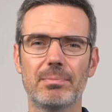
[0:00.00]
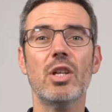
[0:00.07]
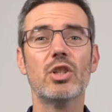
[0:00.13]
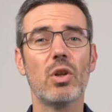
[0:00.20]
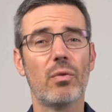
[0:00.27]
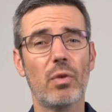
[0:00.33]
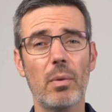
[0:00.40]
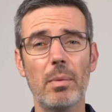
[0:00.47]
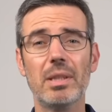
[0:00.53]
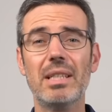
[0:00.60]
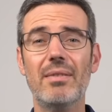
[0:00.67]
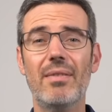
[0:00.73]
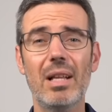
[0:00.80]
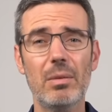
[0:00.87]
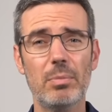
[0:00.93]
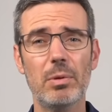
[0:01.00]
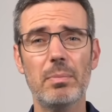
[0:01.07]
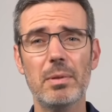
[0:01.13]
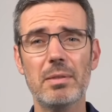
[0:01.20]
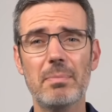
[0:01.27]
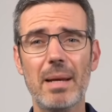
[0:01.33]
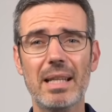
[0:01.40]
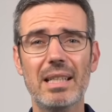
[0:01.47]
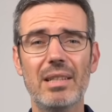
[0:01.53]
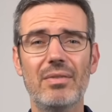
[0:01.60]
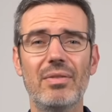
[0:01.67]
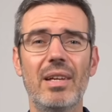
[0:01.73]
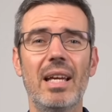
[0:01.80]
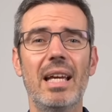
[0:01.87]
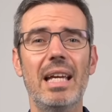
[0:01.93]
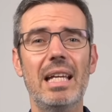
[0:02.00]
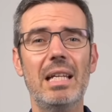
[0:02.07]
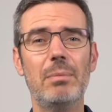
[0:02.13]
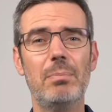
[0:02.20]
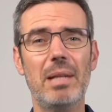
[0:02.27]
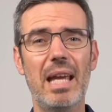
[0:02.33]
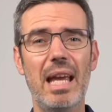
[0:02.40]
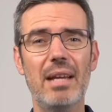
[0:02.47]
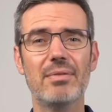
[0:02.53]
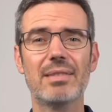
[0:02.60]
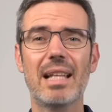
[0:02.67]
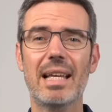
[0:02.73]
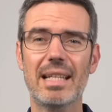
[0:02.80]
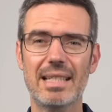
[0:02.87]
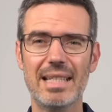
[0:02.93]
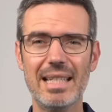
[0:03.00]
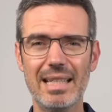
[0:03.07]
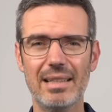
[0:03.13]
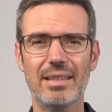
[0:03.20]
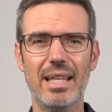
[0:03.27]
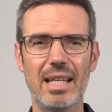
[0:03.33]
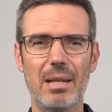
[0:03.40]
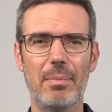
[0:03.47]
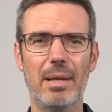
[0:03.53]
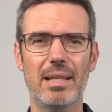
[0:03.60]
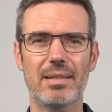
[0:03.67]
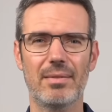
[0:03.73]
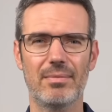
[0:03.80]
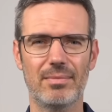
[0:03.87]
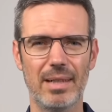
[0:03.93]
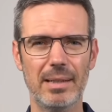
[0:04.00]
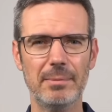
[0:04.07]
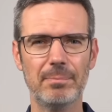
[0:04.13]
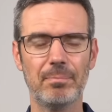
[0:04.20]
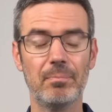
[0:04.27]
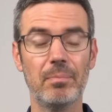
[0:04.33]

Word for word: So from a developer perspective, it behaves like a single database, right?